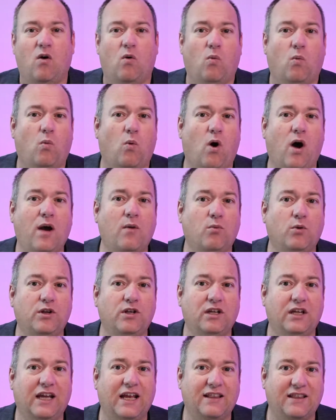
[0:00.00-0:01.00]
Why wouldn't
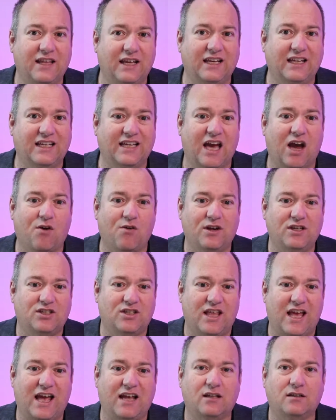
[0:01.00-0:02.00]
you encourage
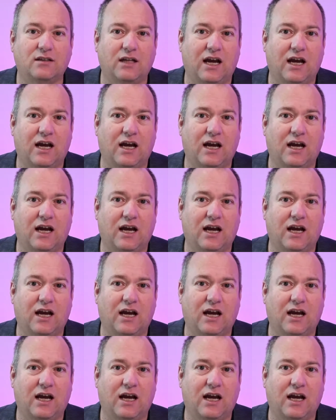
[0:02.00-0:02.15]
that?